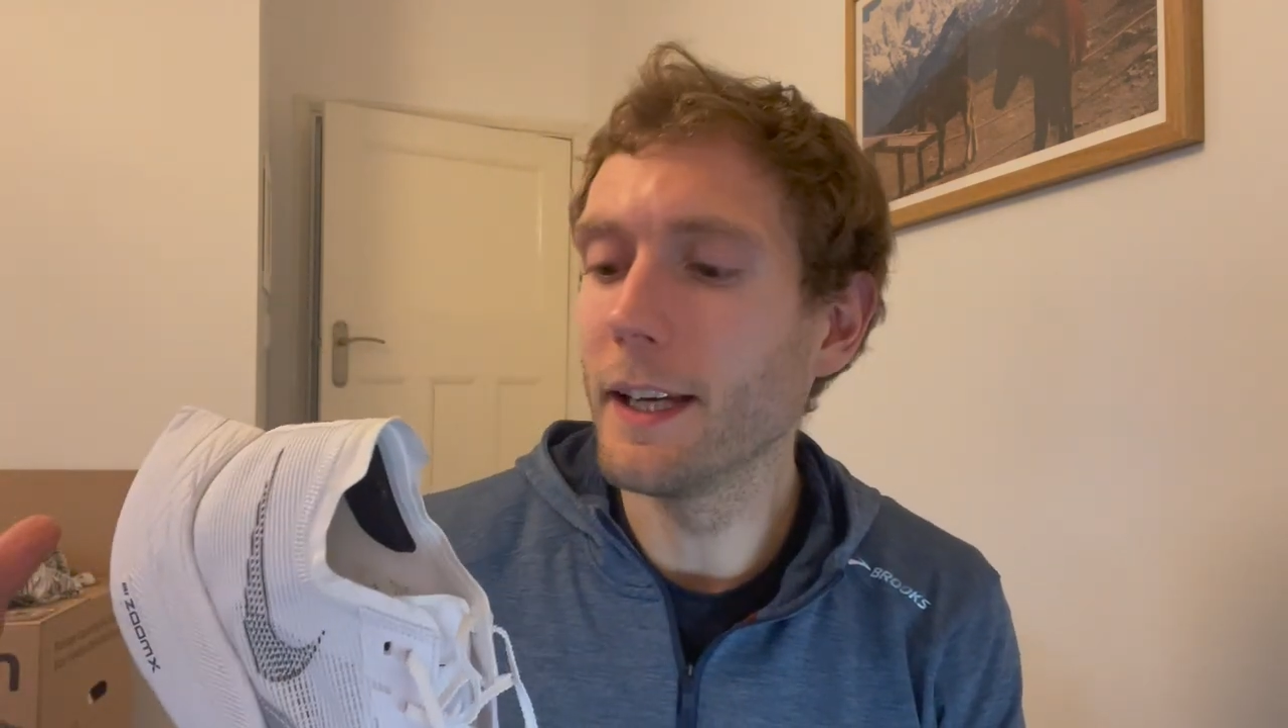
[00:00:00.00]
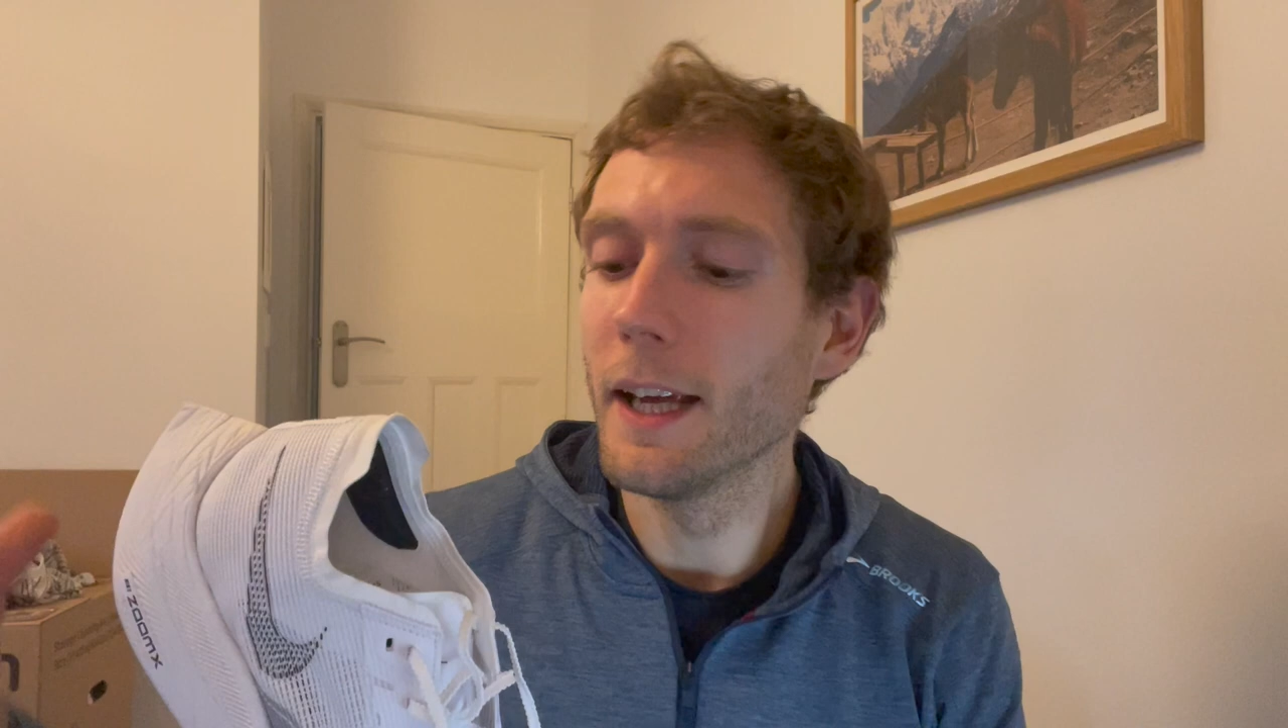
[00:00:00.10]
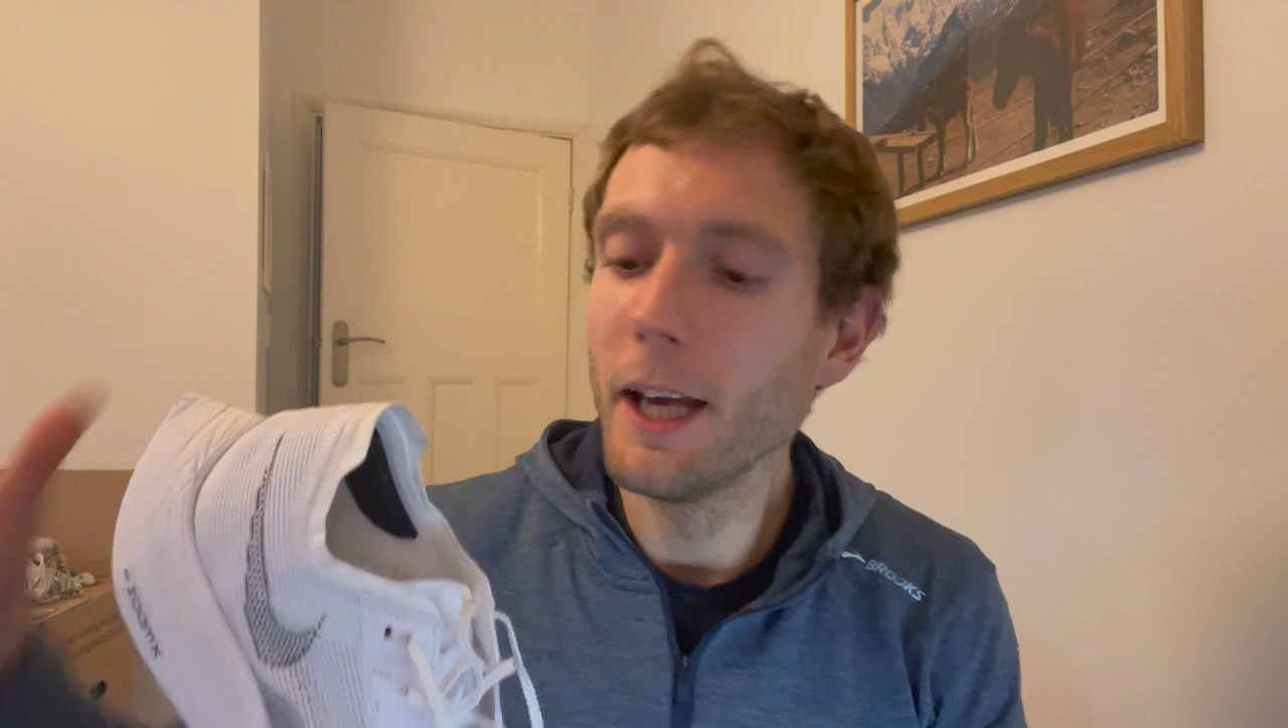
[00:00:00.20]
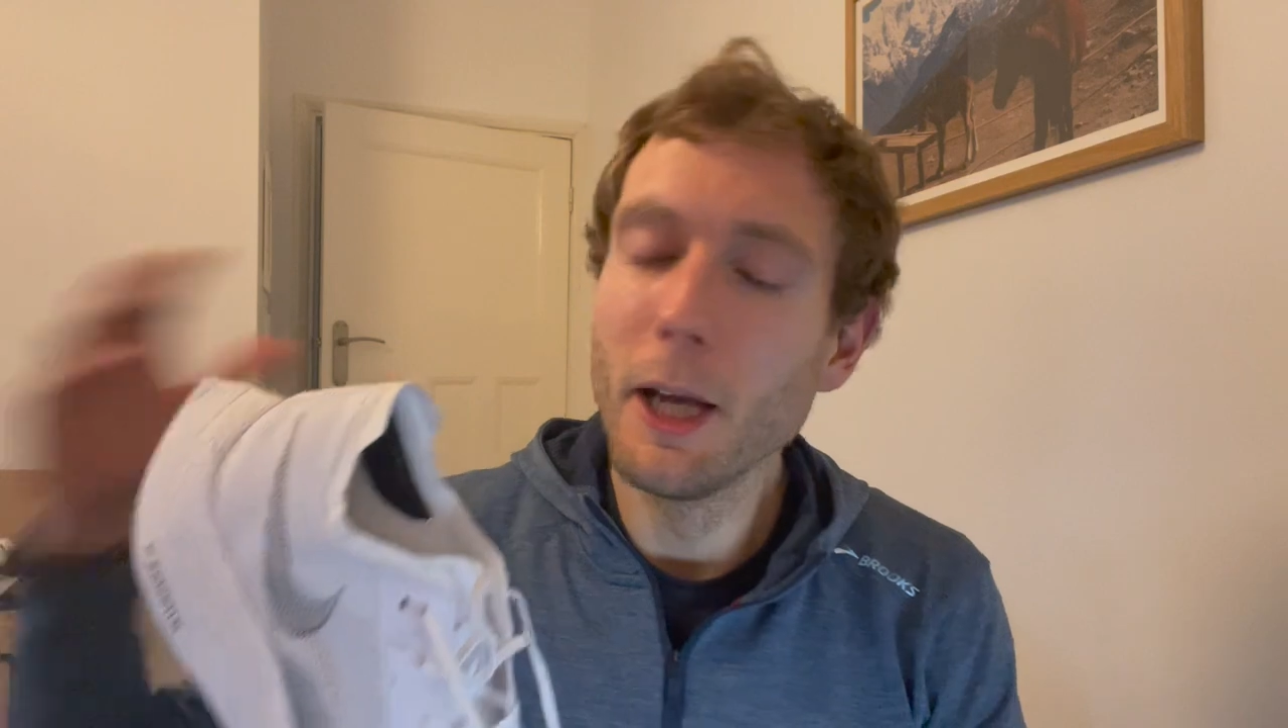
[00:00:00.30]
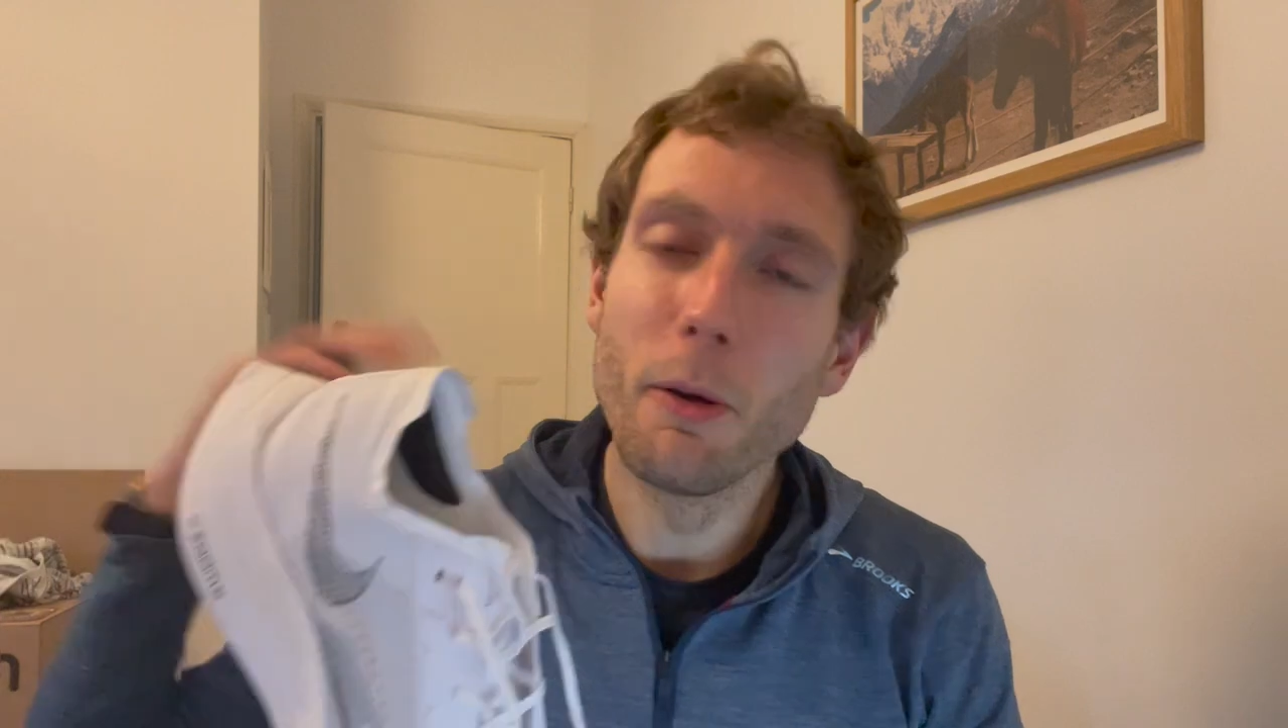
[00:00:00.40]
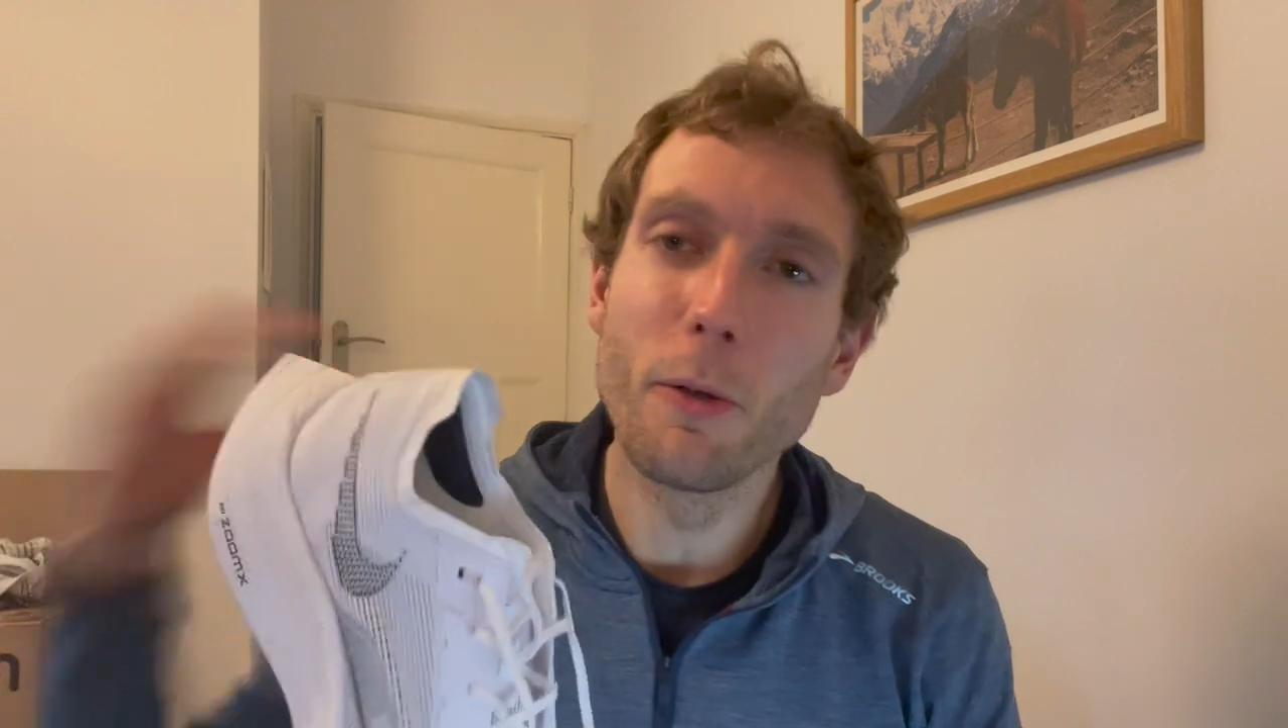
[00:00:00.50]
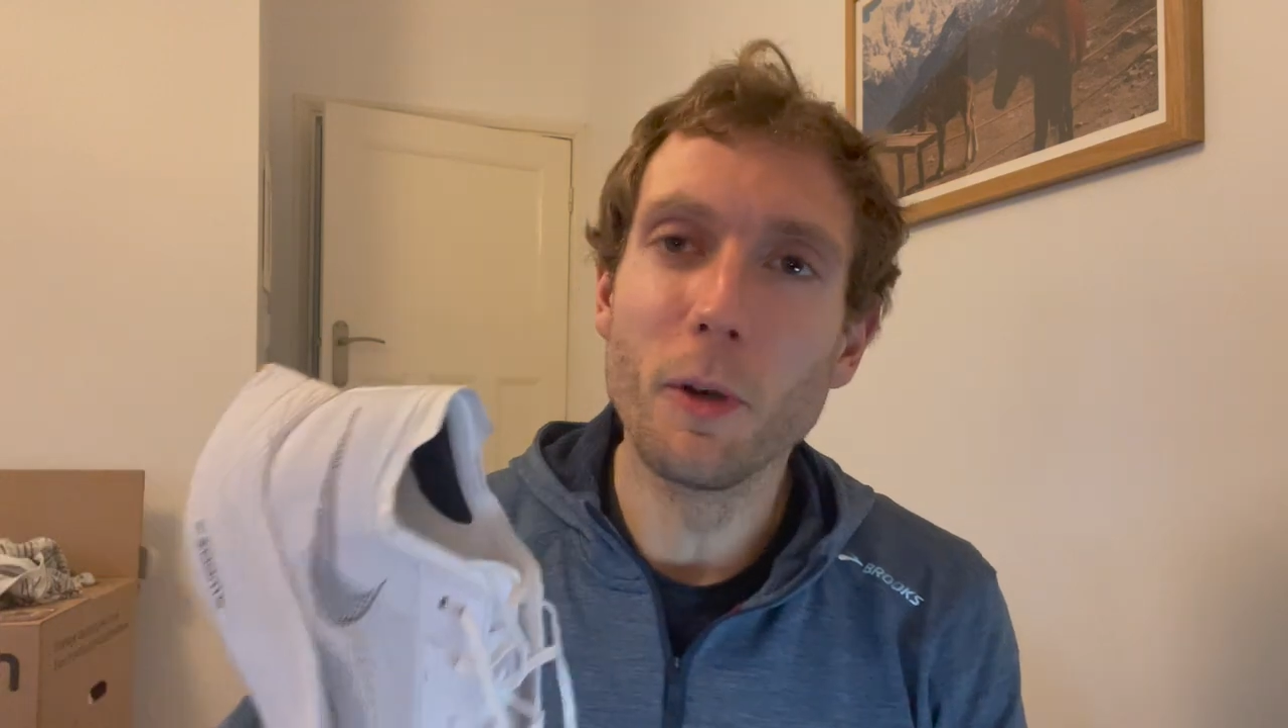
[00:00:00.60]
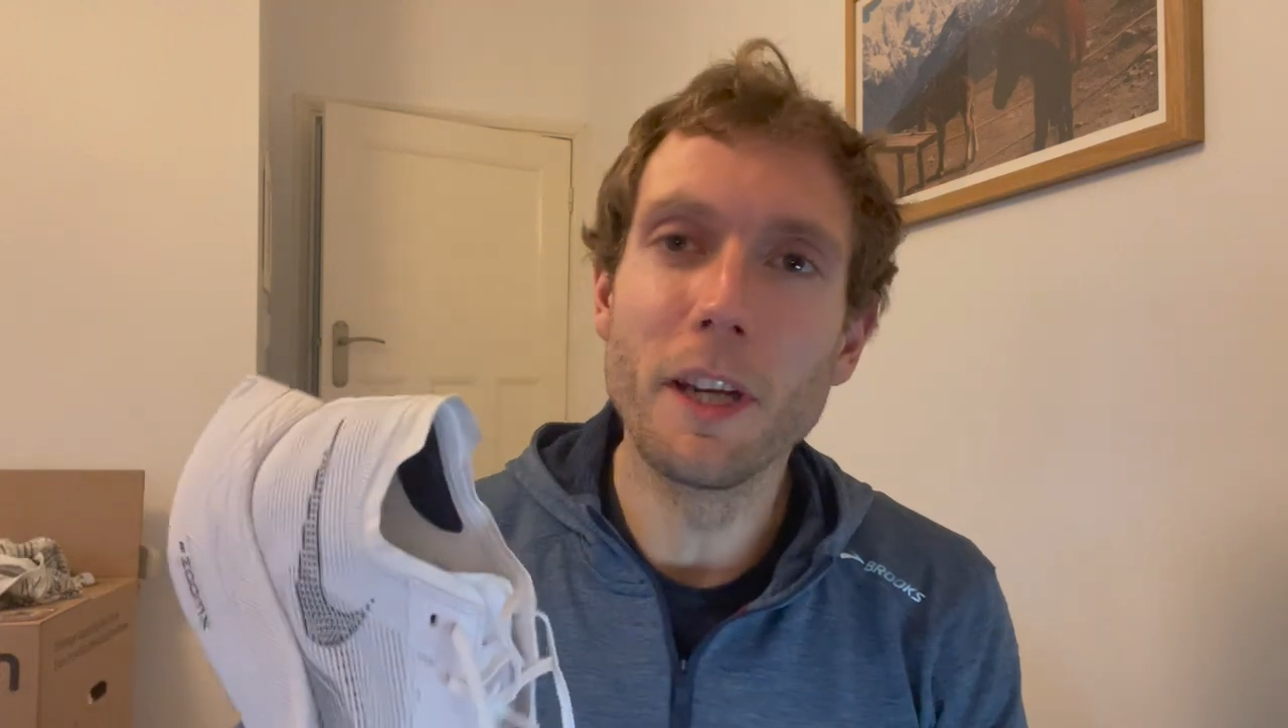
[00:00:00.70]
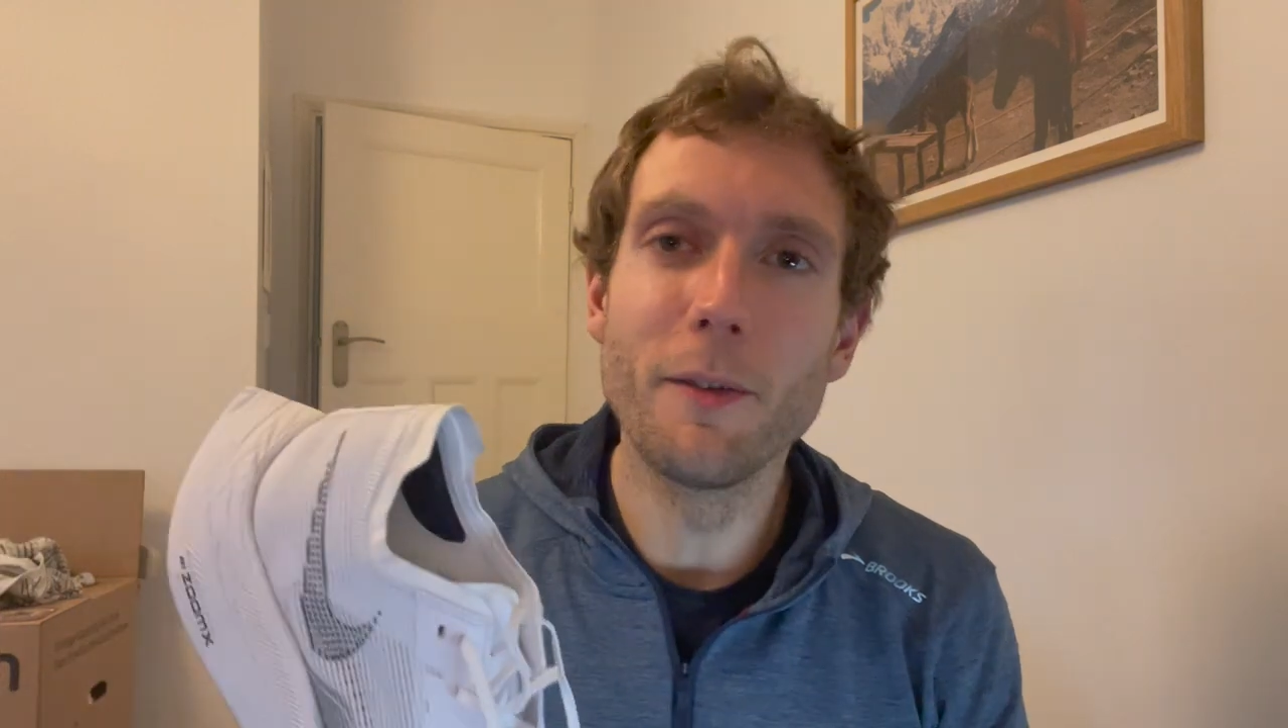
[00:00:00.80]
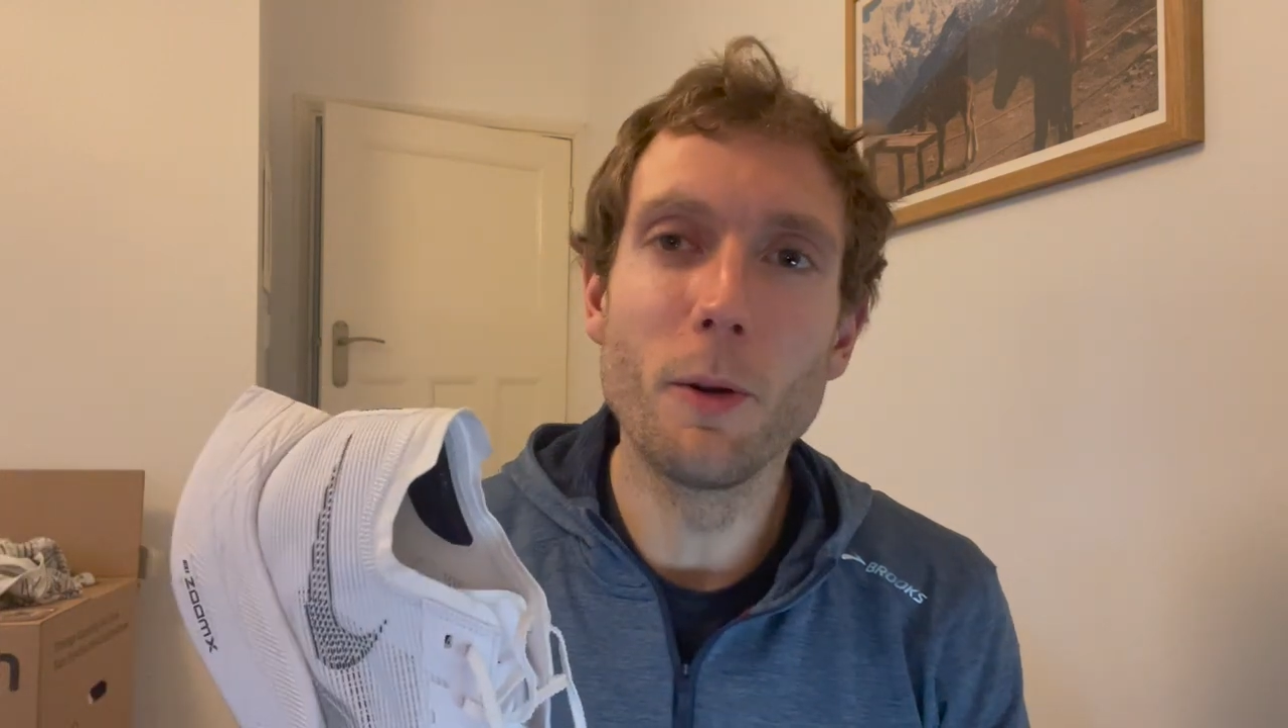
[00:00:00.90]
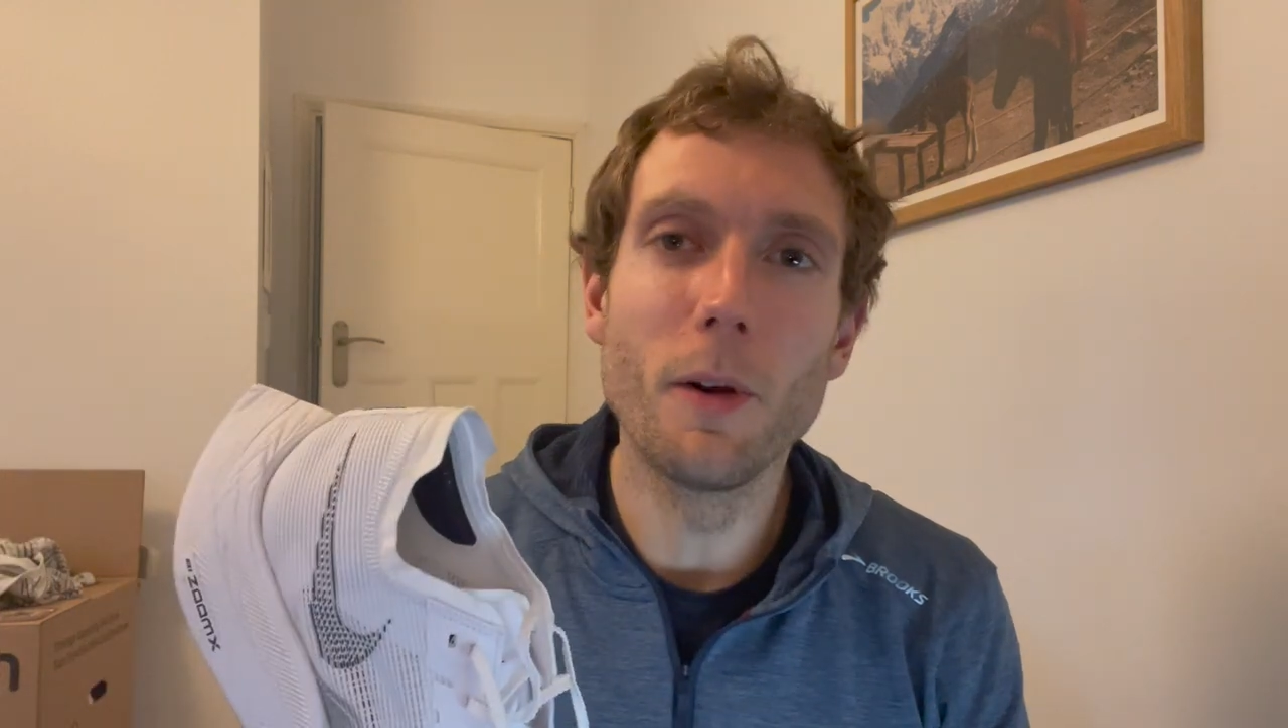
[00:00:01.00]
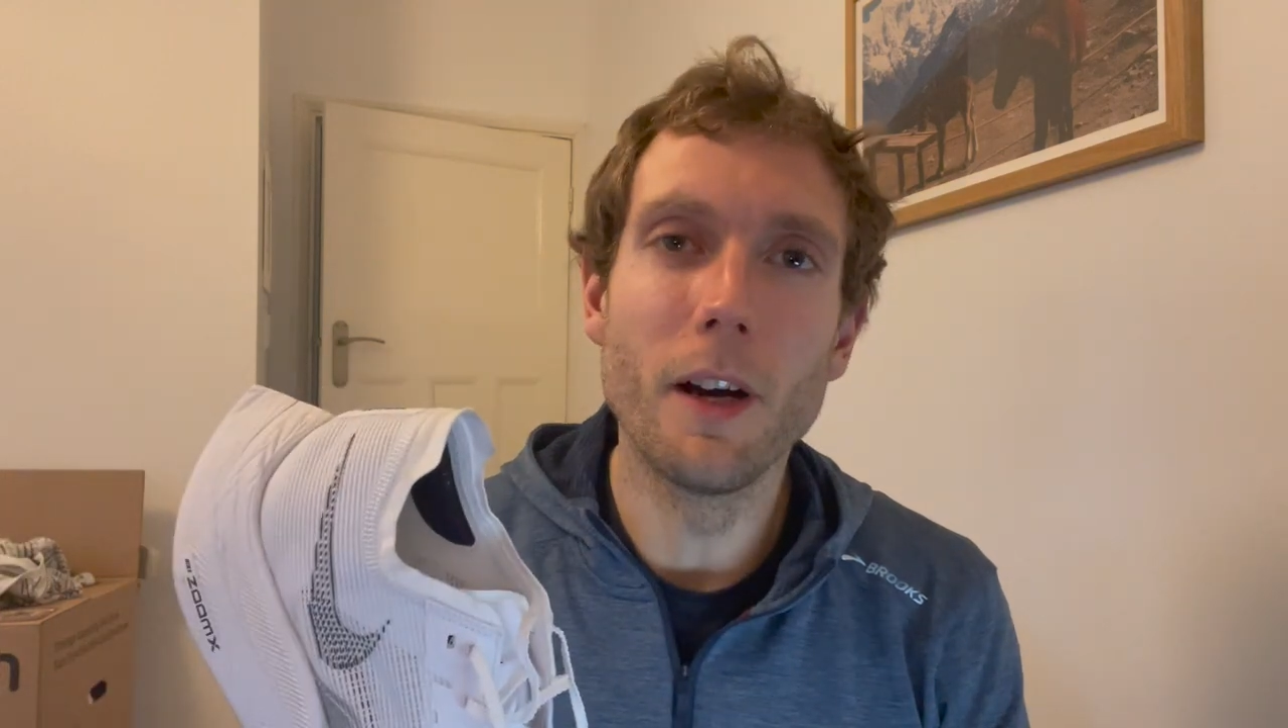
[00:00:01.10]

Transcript: We thought we'd give you